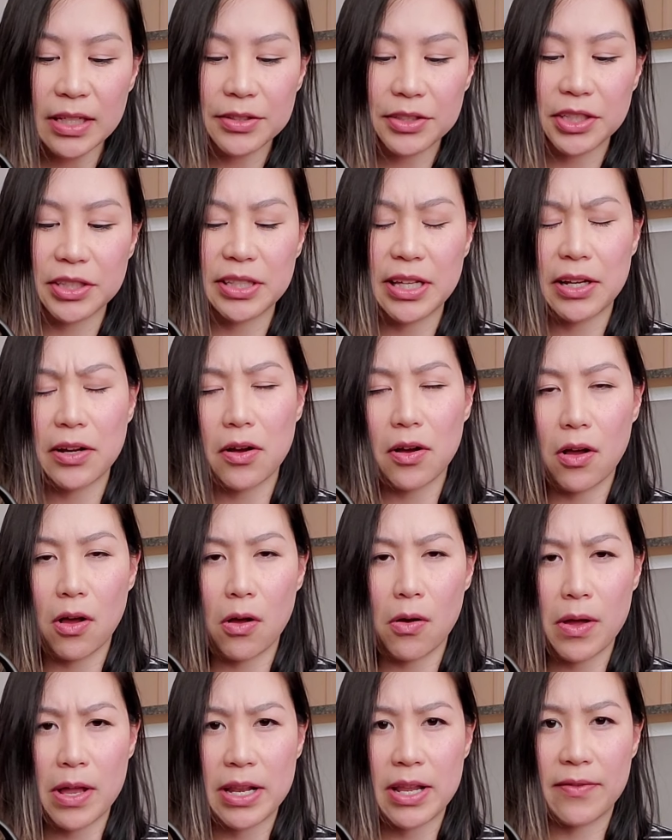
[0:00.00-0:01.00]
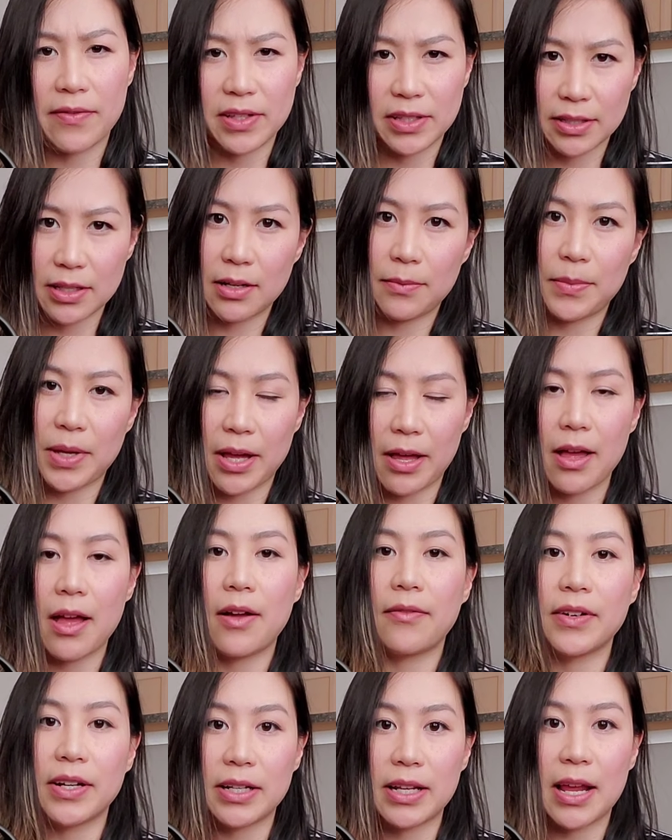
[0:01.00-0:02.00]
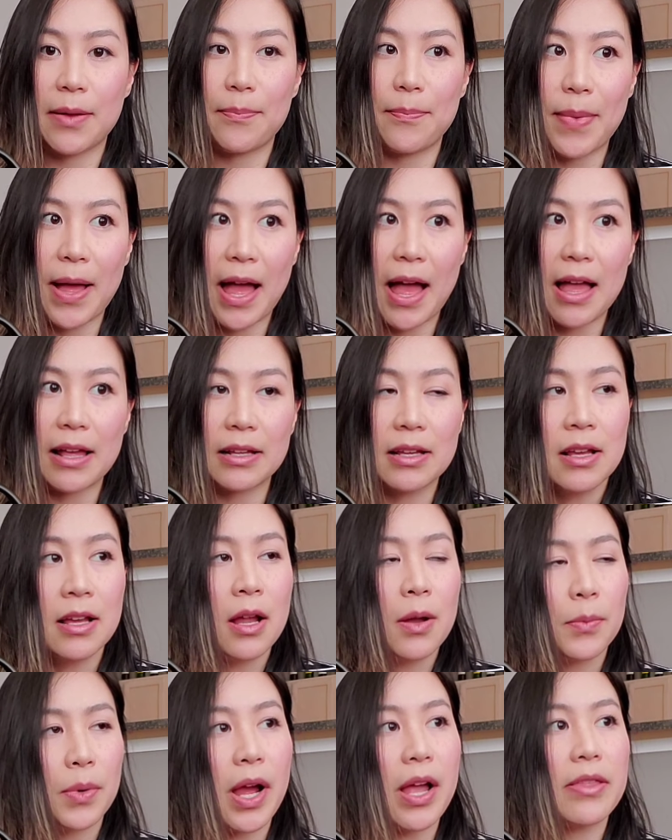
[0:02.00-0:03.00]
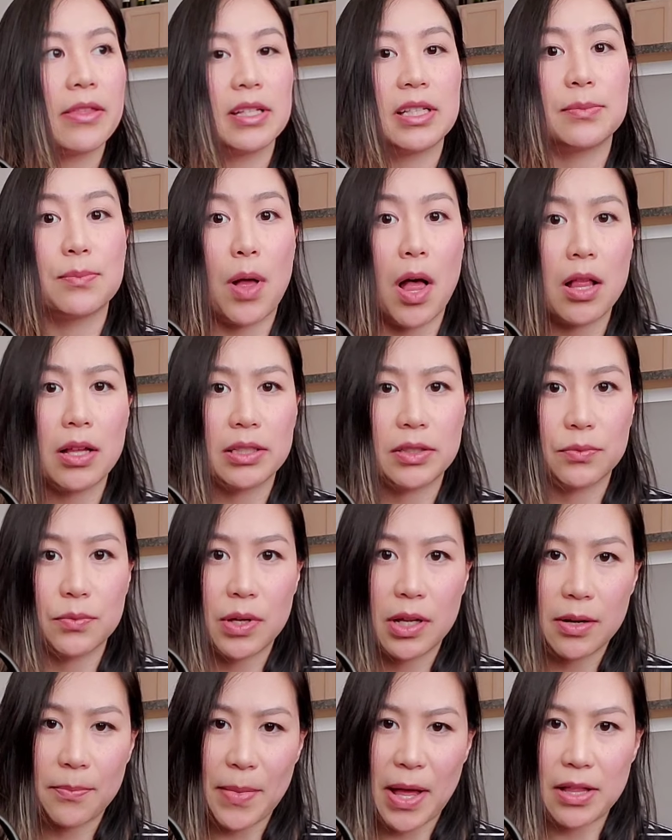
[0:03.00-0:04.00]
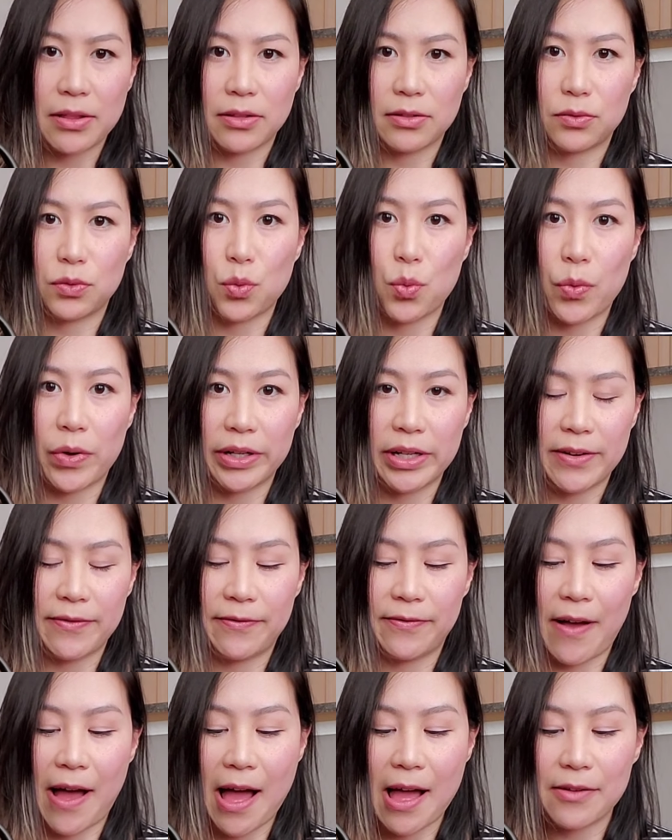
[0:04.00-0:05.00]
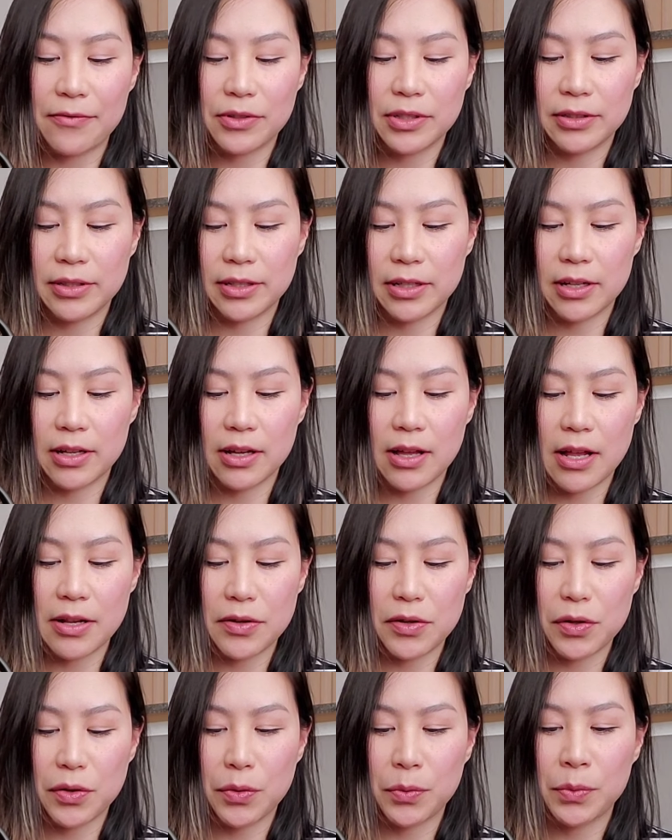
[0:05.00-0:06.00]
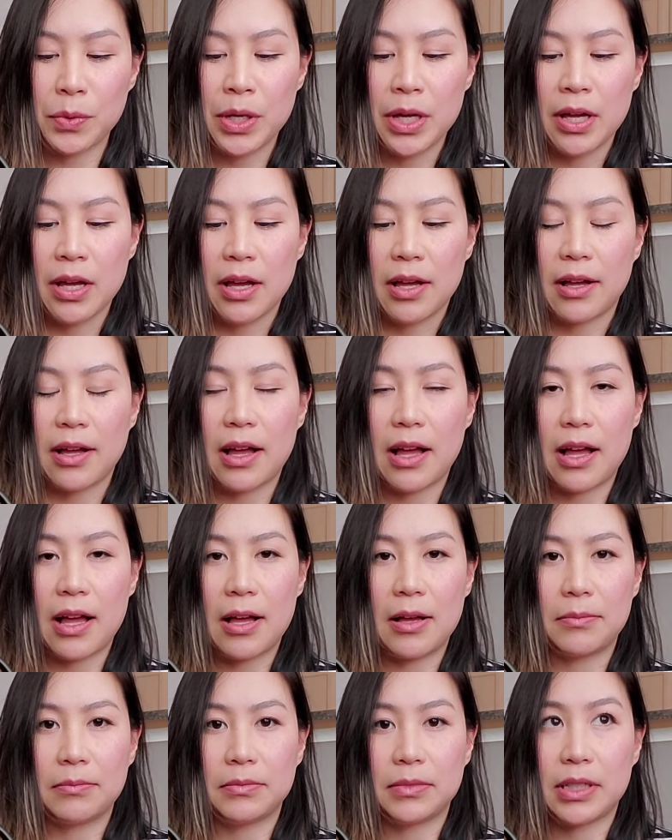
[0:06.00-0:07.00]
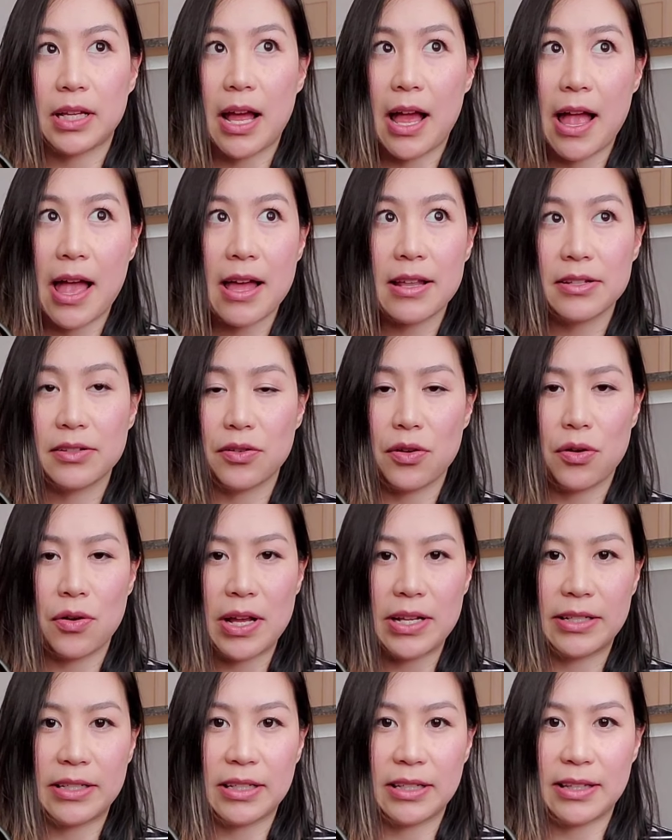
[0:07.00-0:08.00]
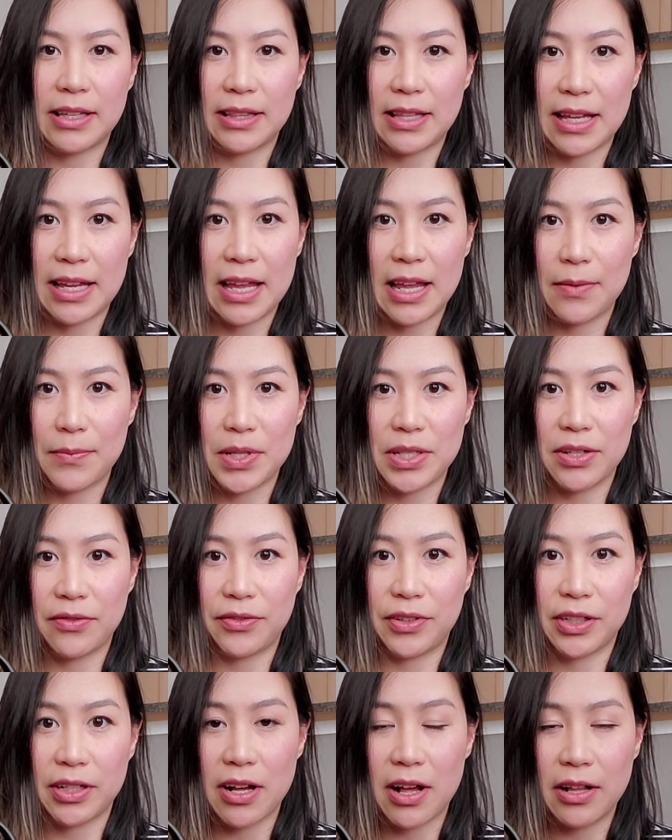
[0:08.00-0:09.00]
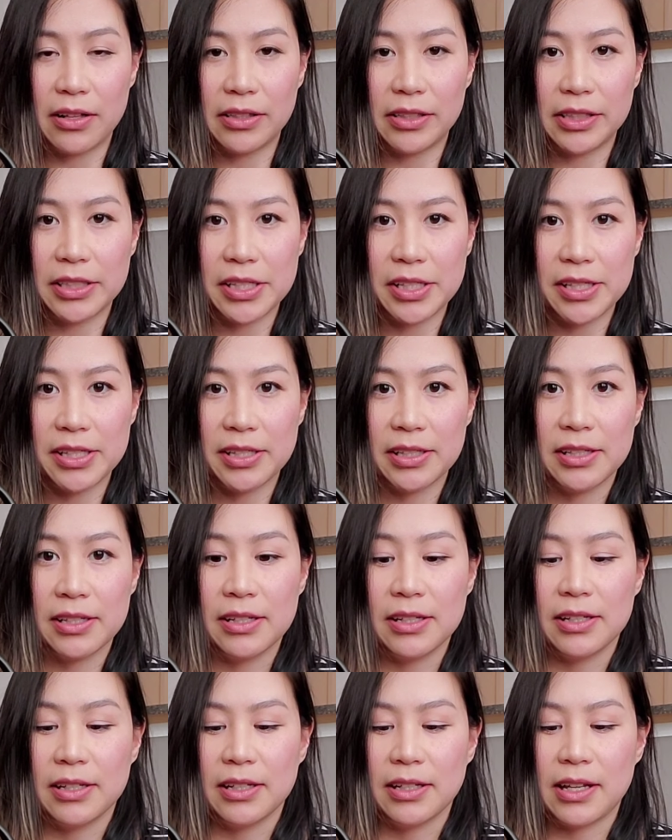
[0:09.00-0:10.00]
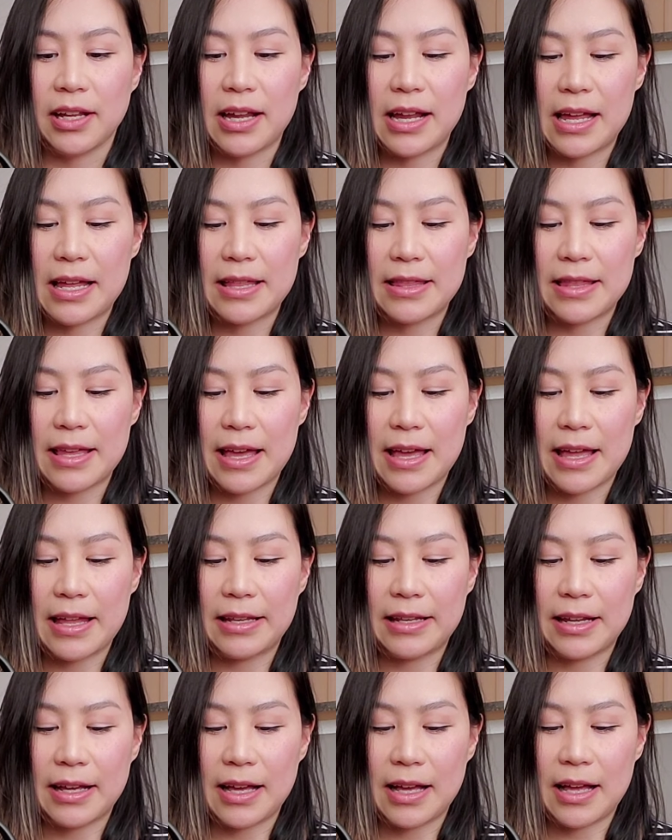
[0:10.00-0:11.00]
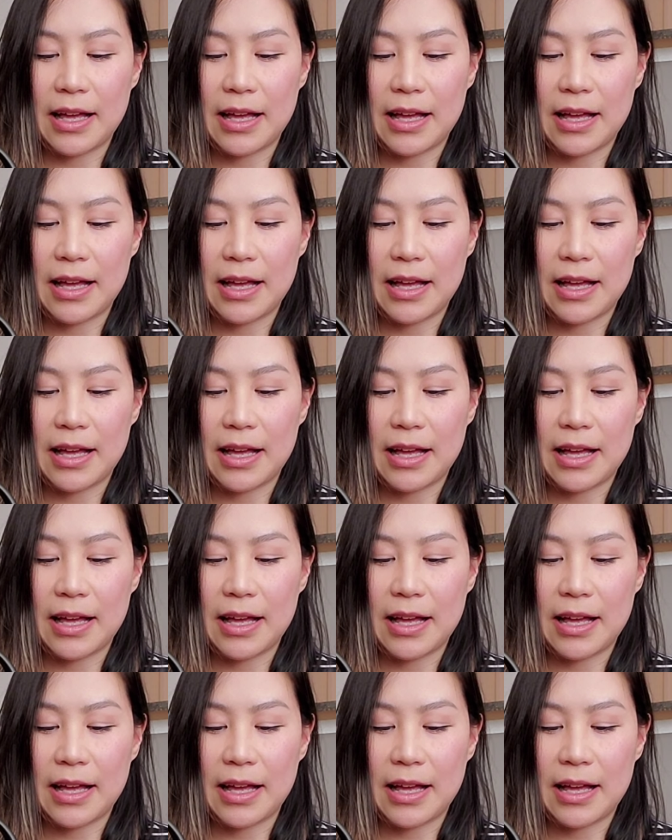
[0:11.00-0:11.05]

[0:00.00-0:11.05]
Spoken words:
she said, oh, and if it's going to be an everyday bag, probably the smallest one, about the 25 would look good on you. I had no idea that they came in different colors. And then